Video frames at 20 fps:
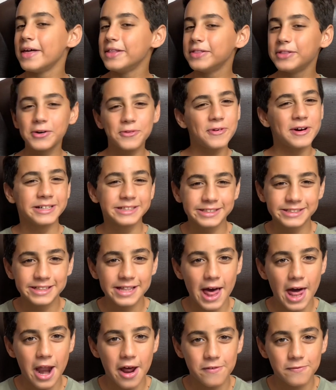The question
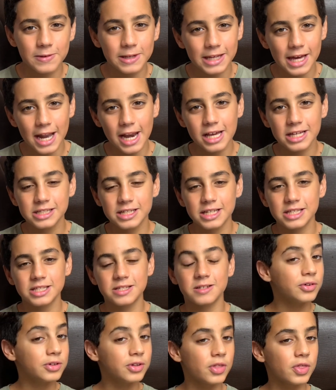that I've been getting since
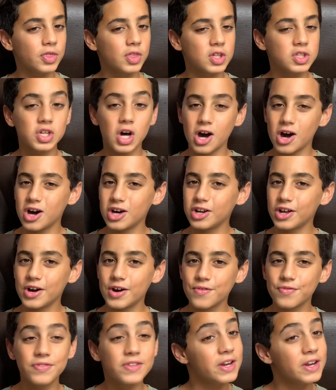the dawn of the